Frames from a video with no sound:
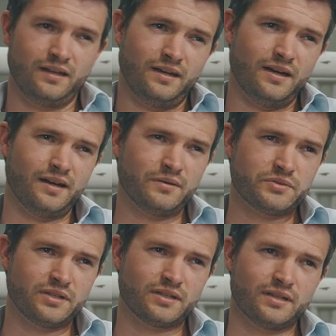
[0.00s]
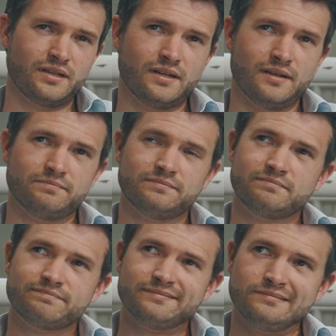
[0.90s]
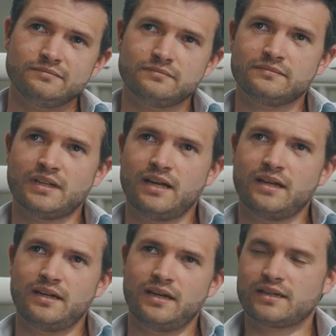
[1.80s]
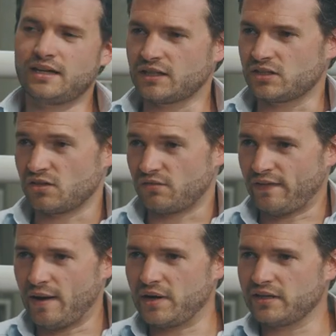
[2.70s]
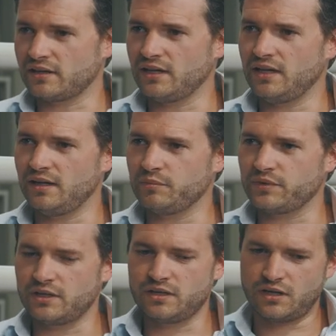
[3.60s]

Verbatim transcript: Yeah, I was thinking, um, yeah, connected to the family theme, the,